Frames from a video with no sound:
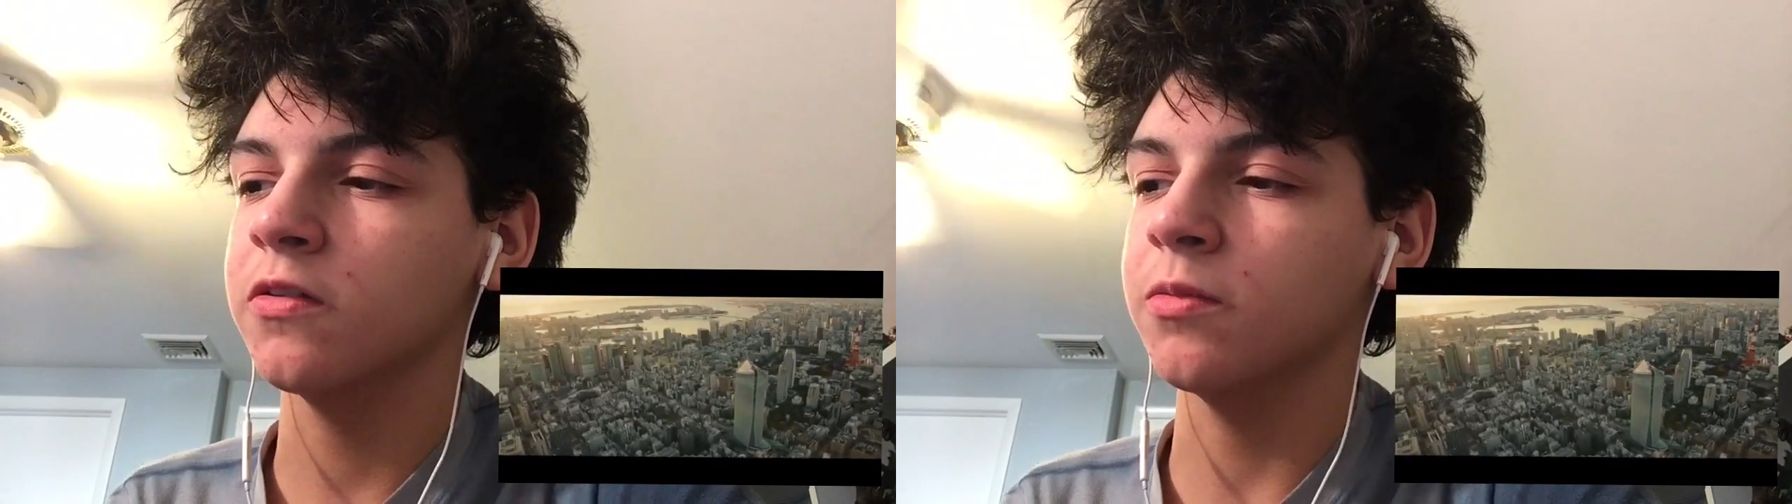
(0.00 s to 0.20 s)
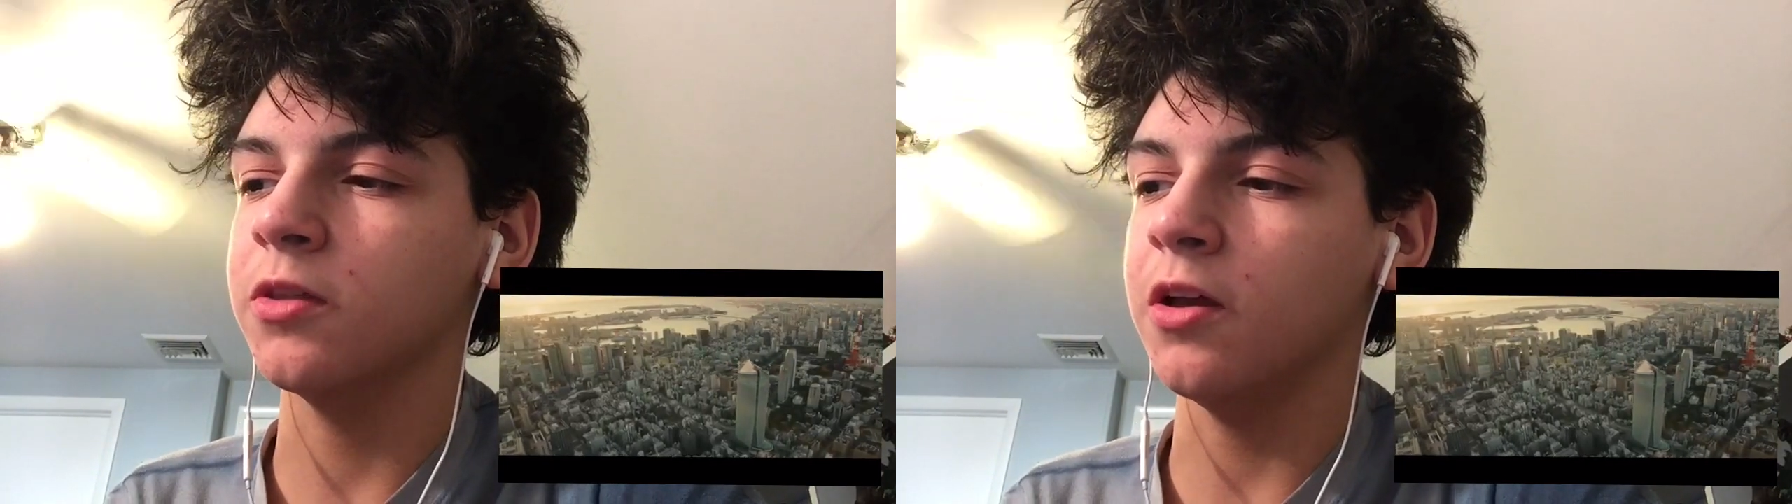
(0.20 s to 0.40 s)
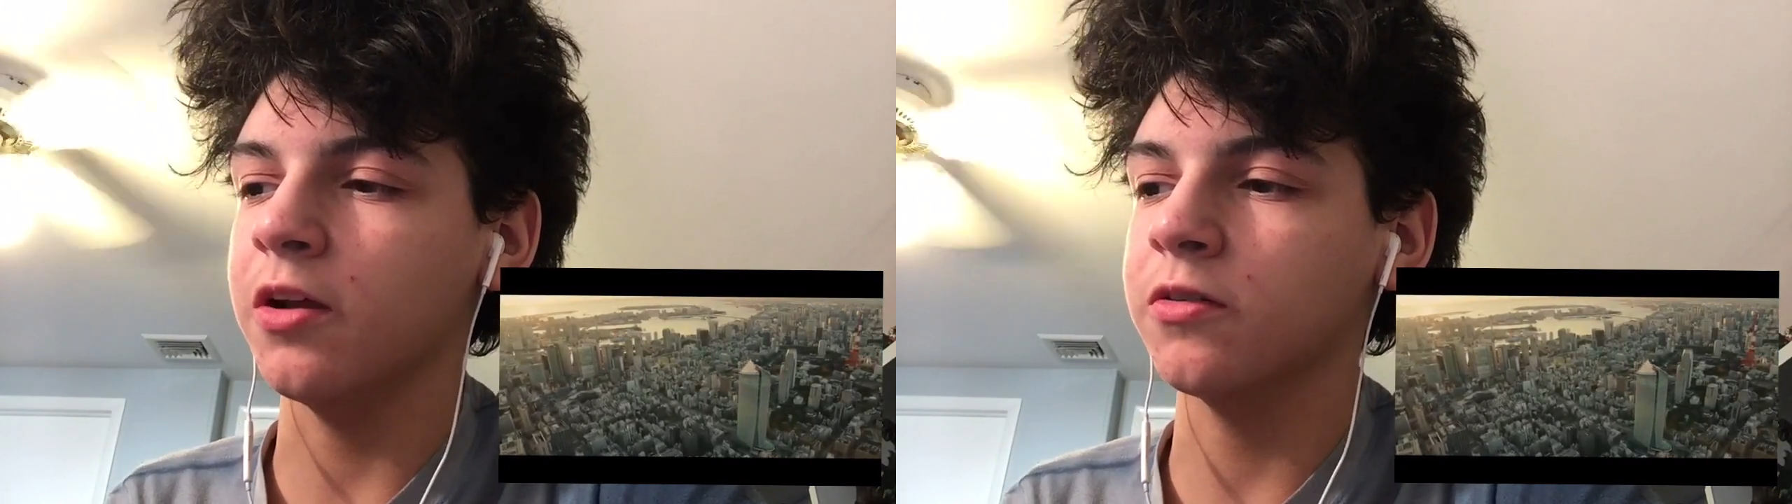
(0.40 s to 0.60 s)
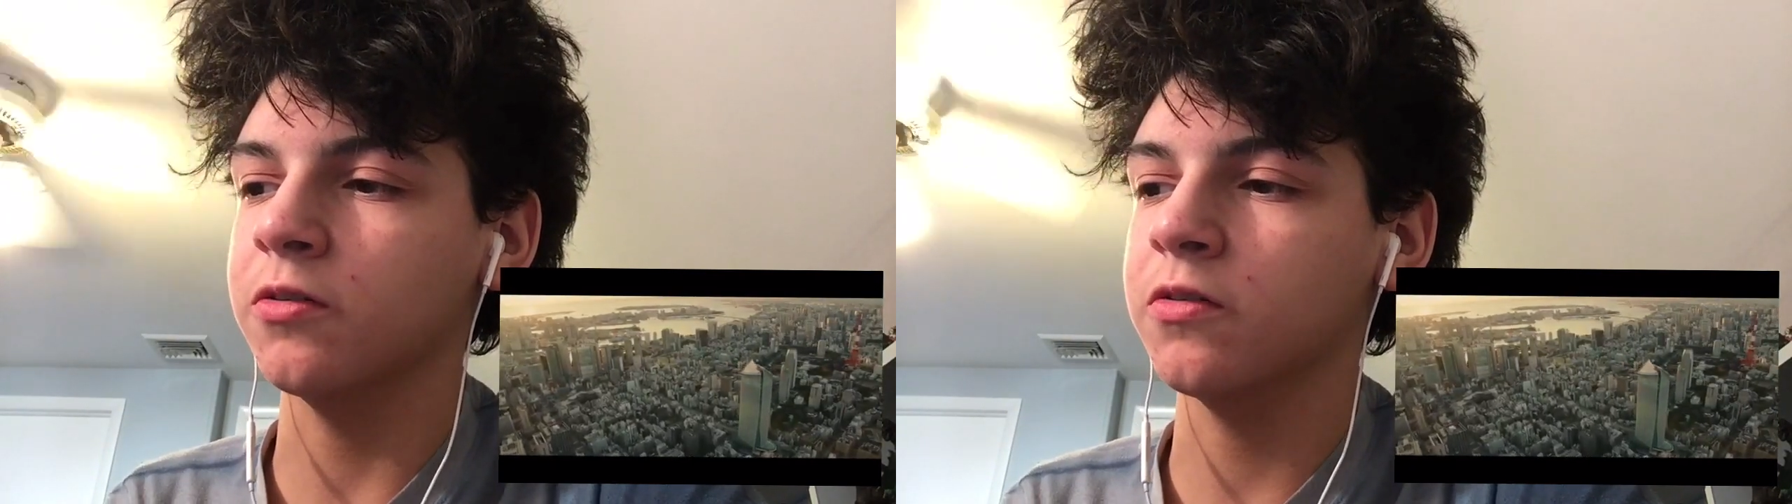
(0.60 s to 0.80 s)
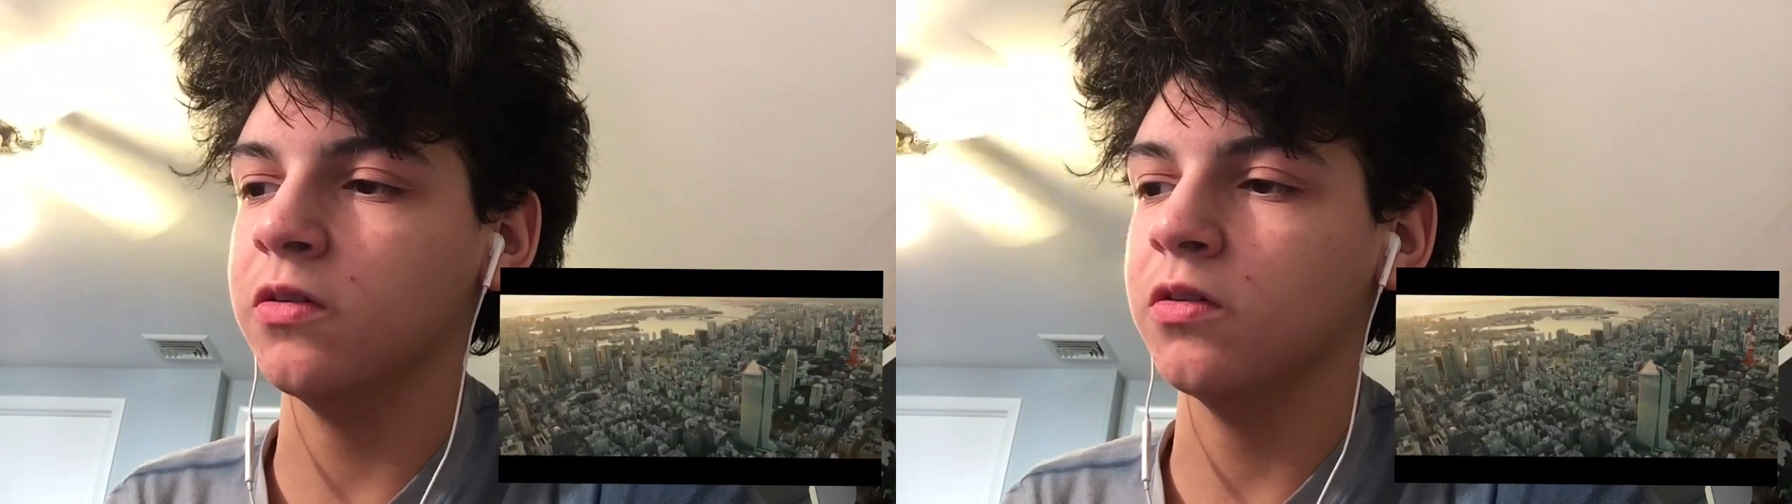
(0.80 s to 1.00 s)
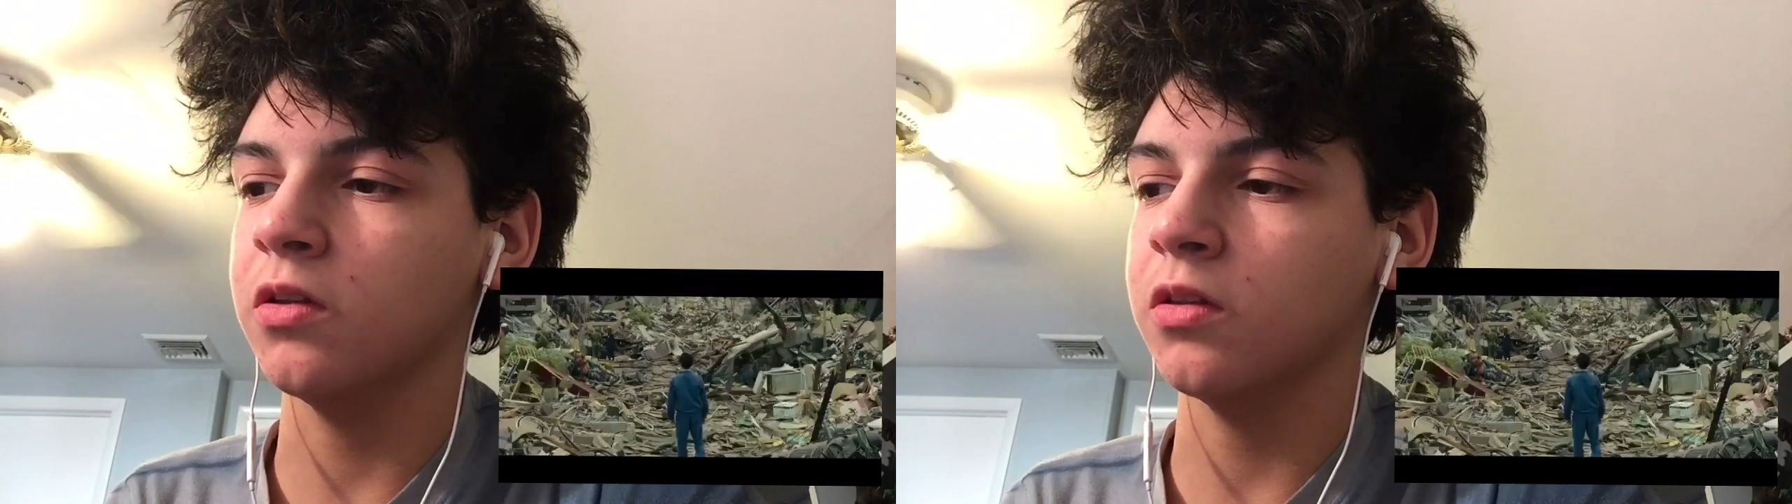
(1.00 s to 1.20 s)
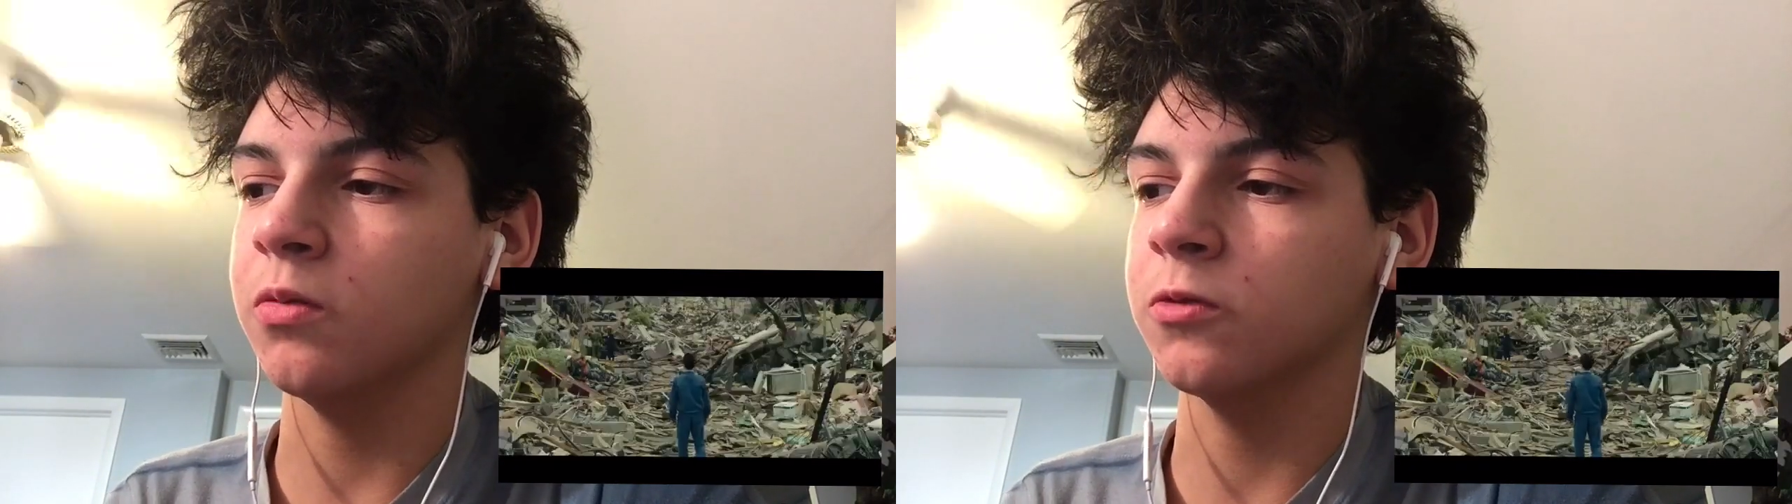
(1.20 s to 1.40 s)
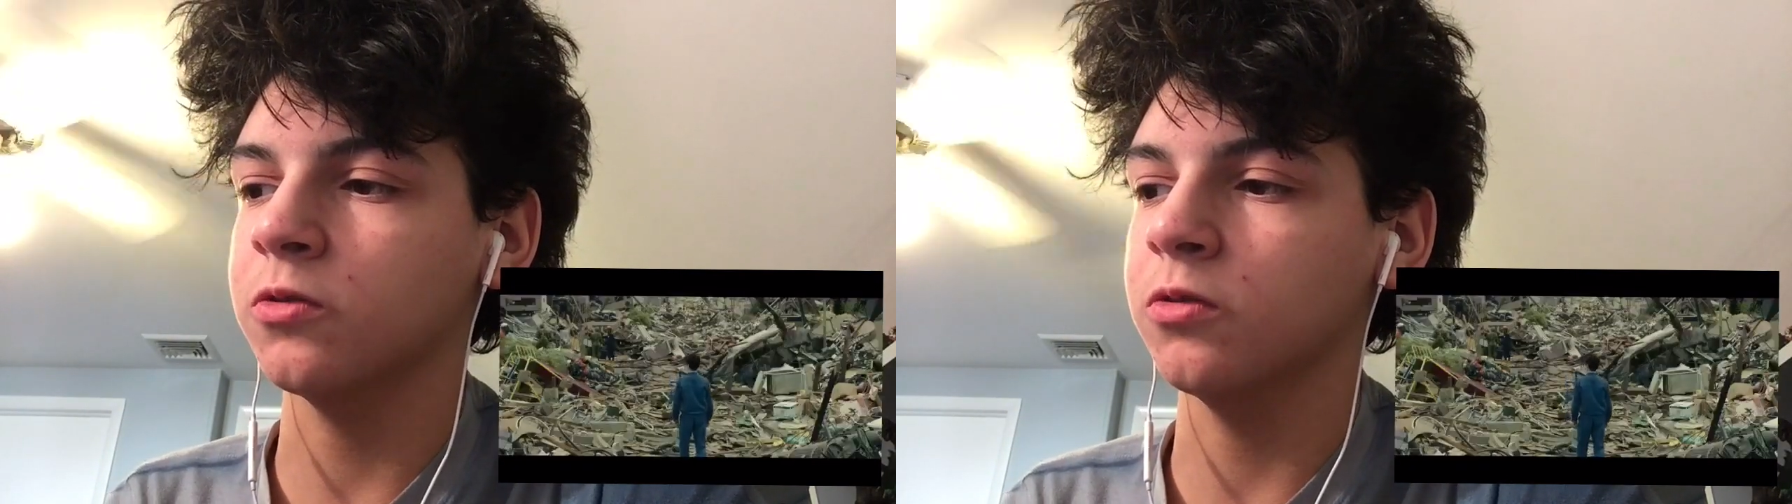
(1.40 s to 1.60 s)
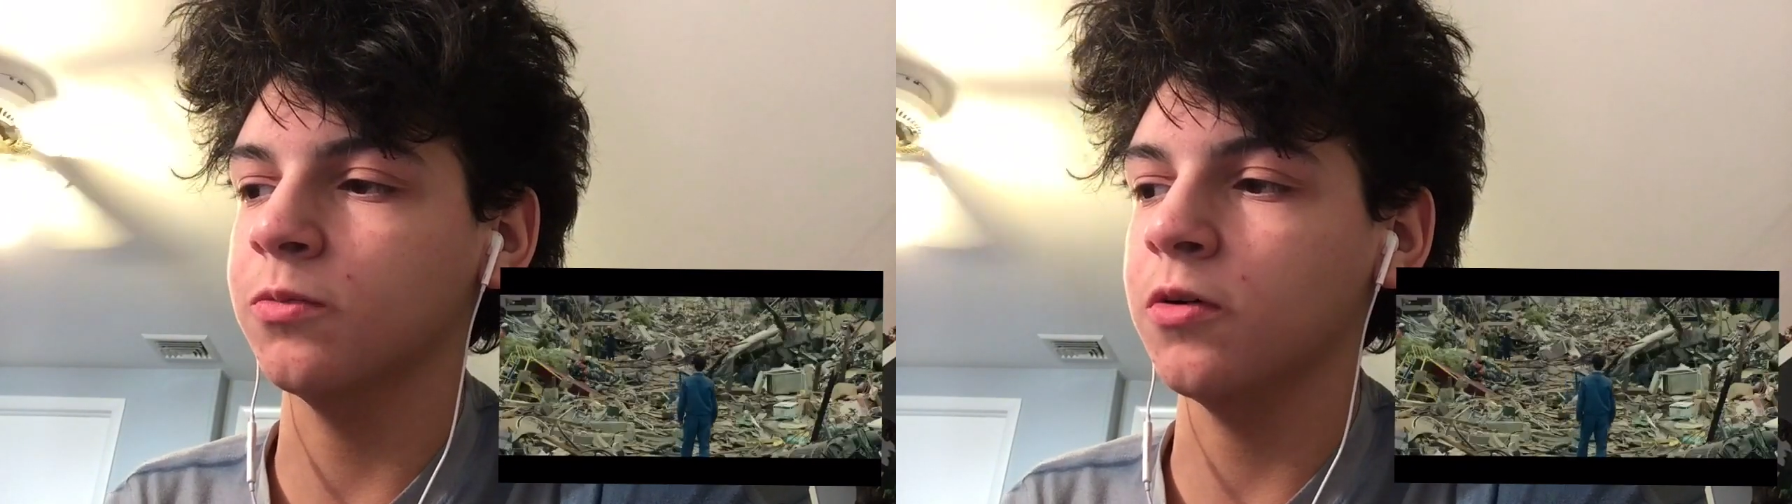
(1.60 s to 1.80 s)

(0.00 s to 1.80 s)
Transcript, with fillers: some of the actors that they were showing,